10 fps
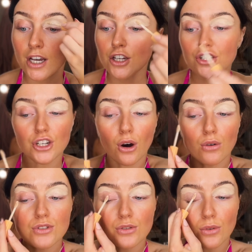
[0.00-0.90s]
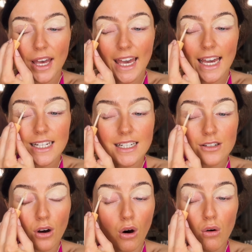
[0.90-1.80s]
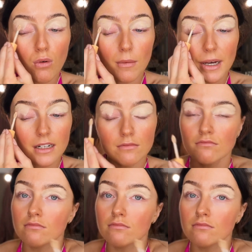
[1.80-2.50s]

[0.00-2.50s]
She also hated all women.